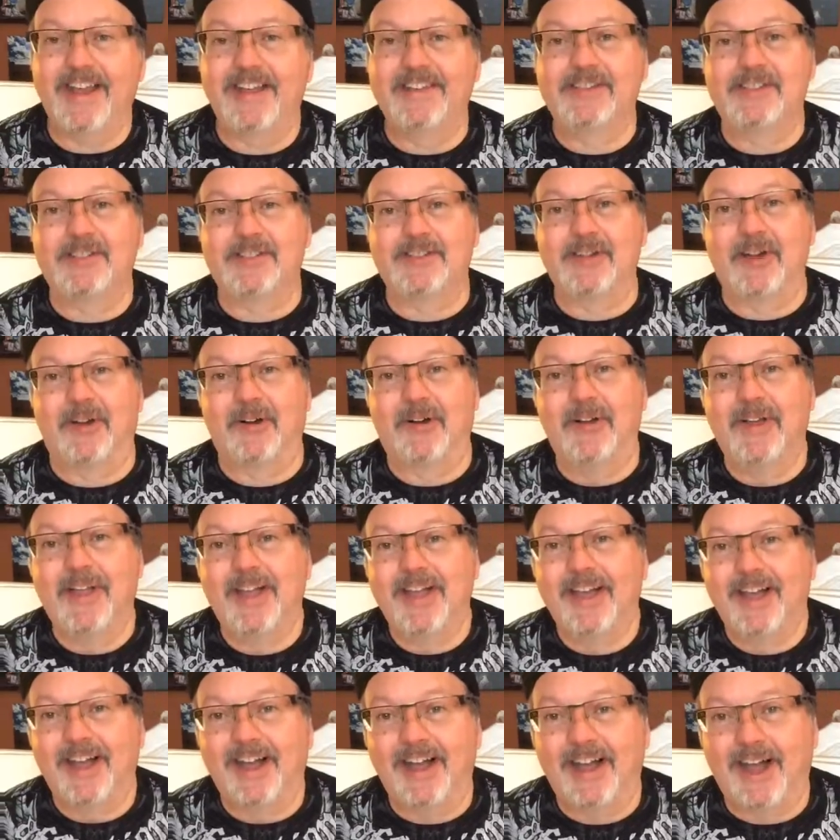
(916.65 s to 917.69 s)
So
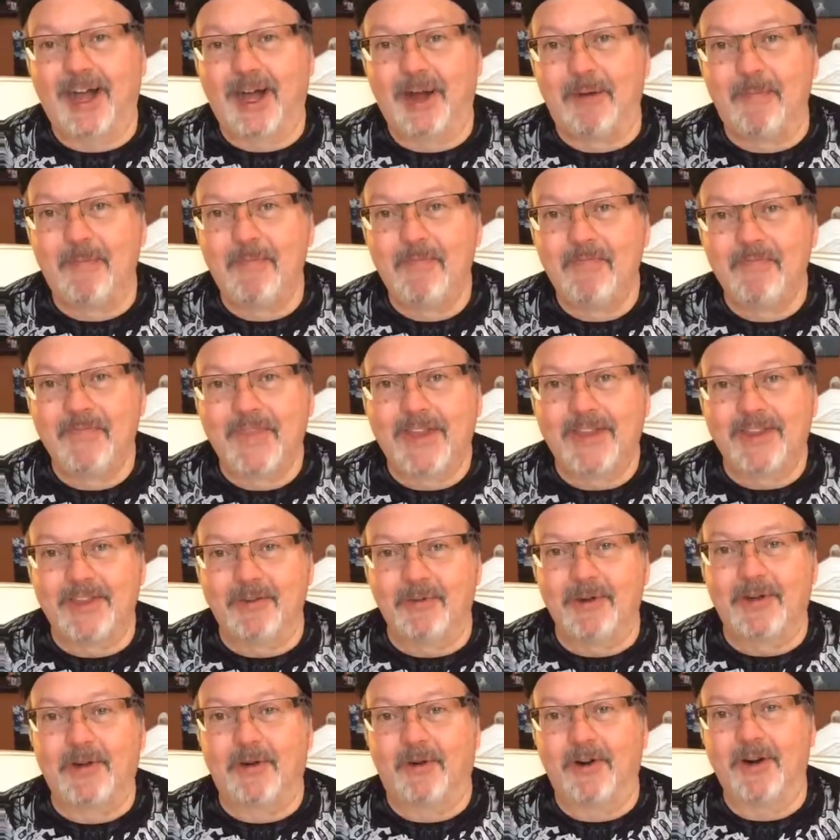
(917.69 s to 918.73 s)

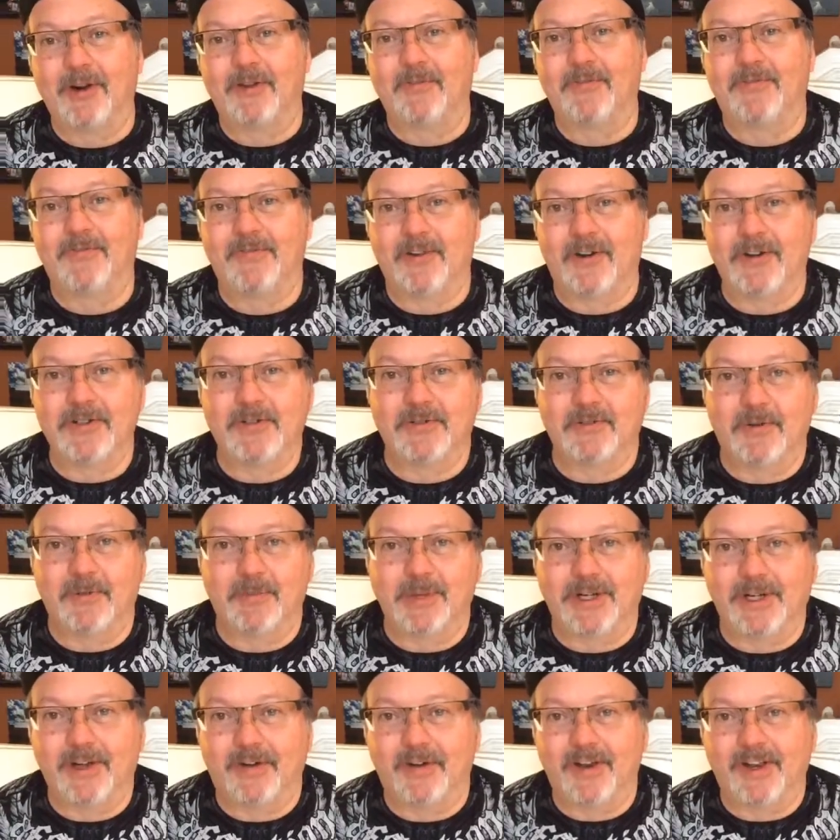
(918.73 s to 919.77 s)
the recorded version will
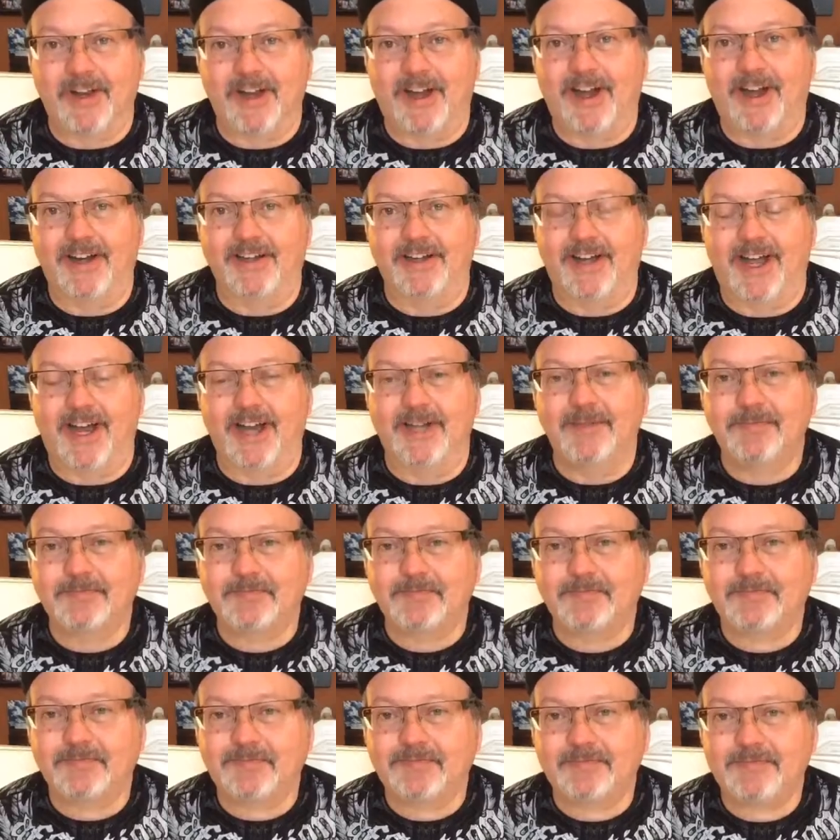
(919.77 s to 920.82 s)
be going online.
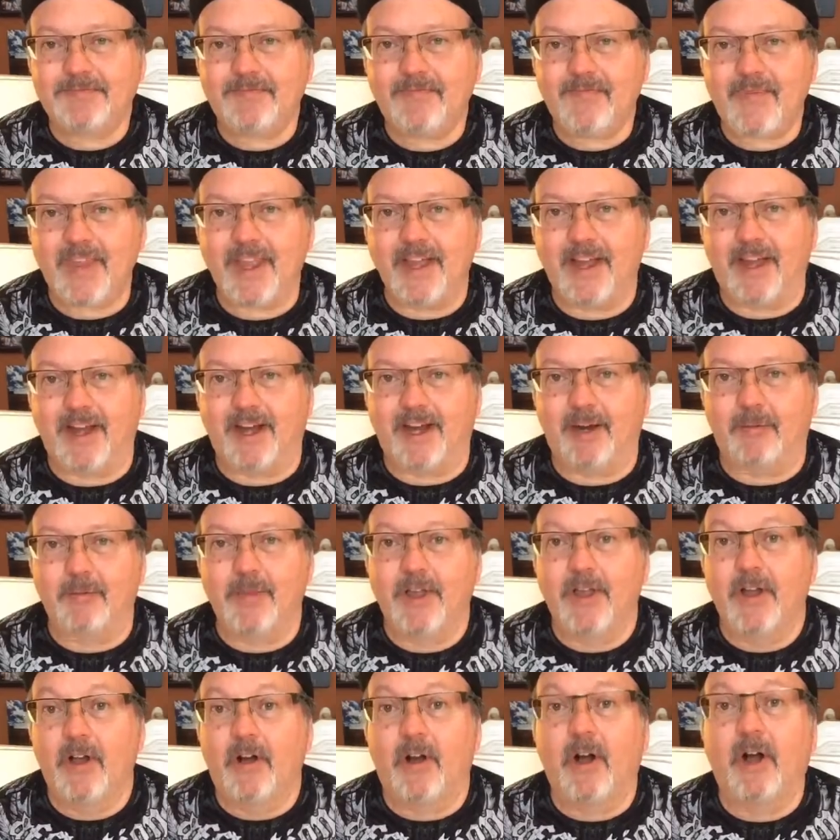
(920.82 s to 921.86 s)

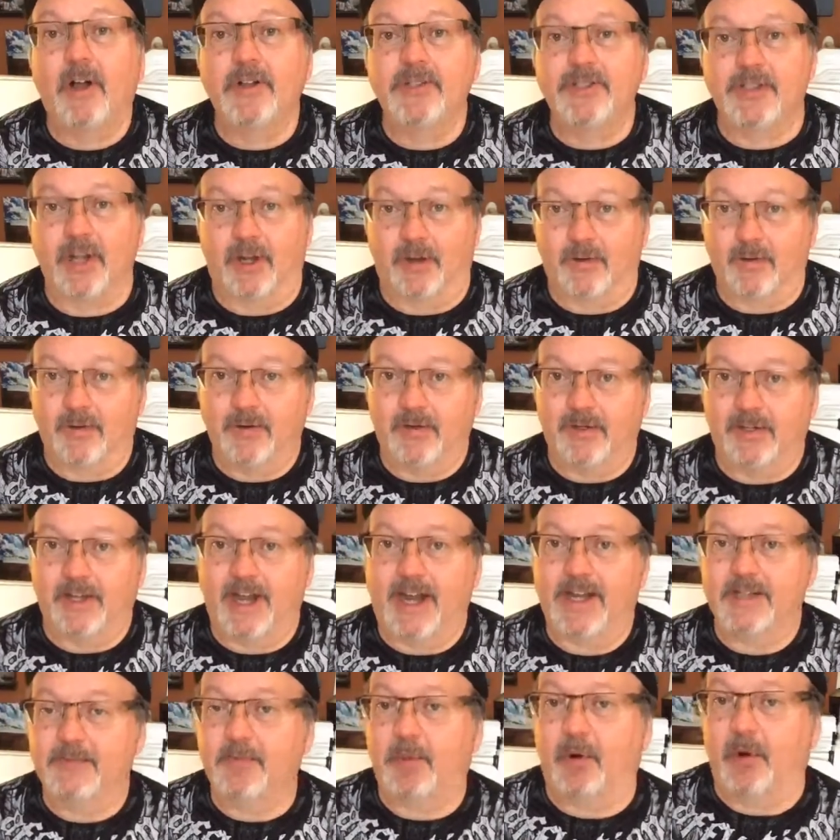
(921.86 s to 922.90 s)
Also,
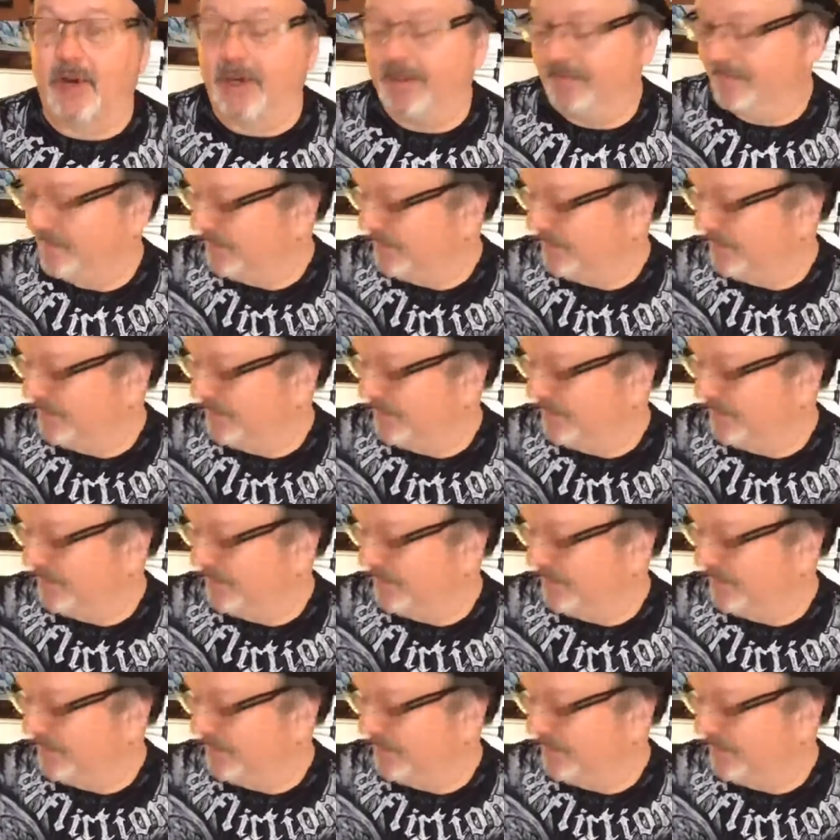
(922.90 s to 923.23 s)
last point,